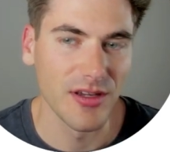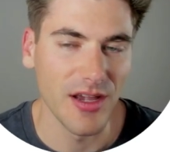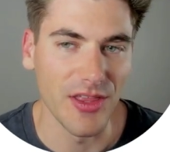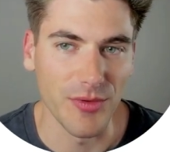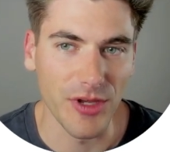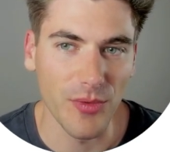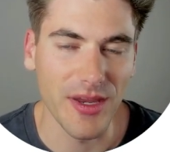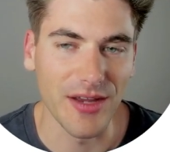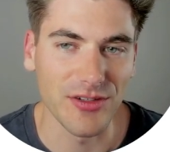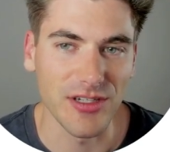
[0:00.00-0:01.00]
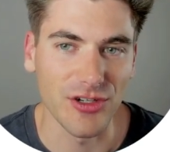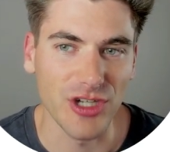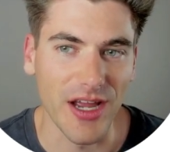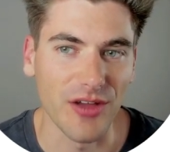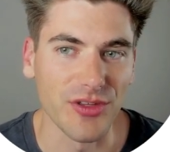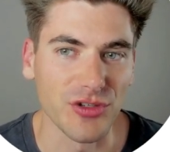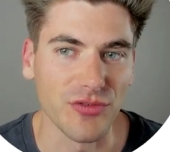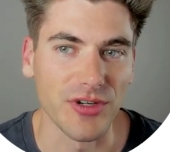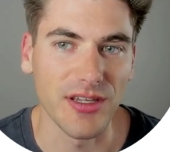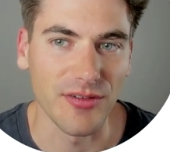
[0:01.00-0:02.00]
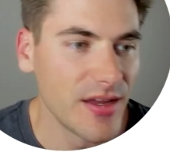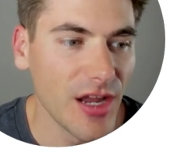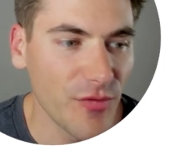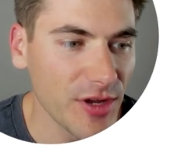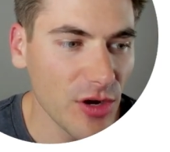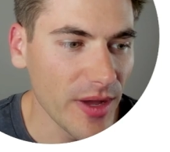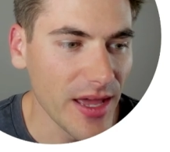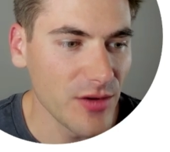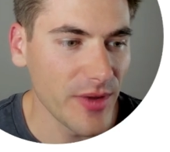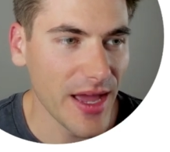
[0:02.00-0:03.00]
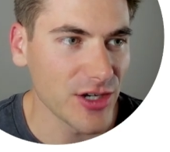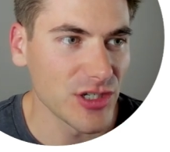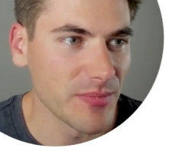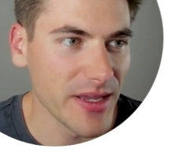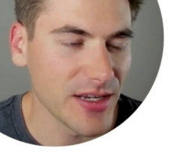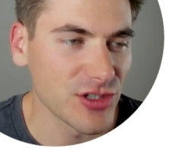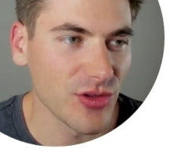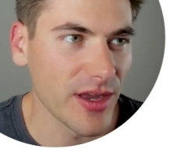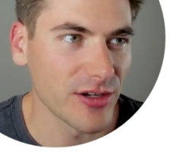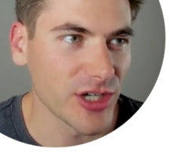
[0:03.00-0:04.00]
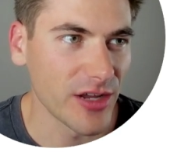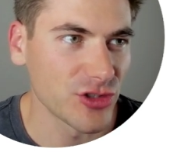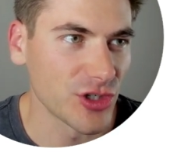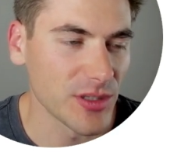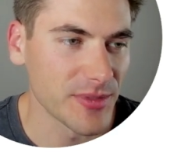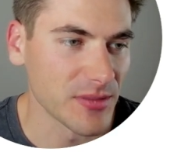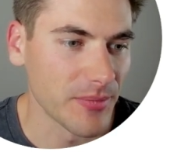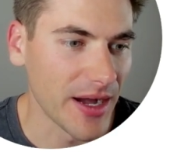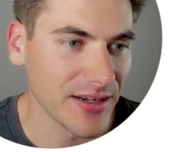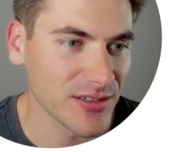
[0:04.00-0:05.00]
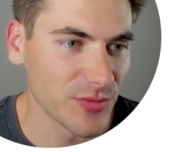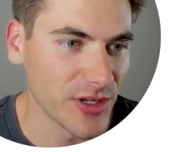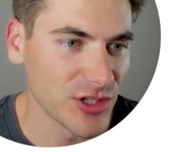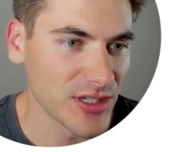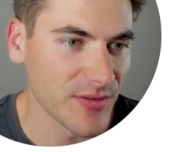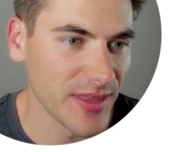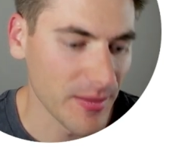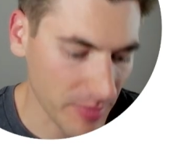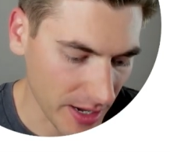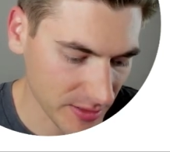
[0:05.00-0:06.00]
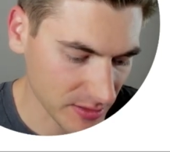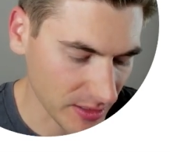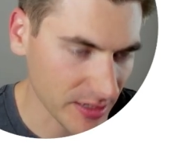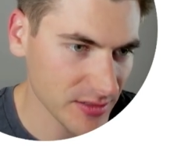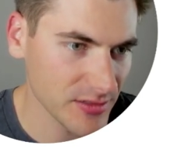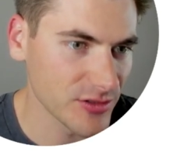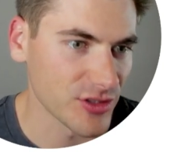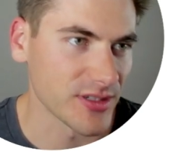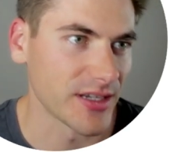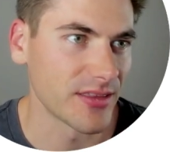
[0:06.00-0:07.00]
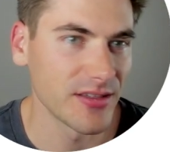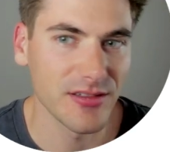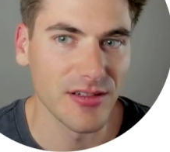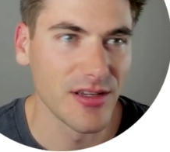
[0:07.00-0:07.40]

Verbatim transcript: And there we go, we can now see our child is over here. Now if we go ahead and we actually make it so that our child shows up as a box, we can just give it that box class, just like this.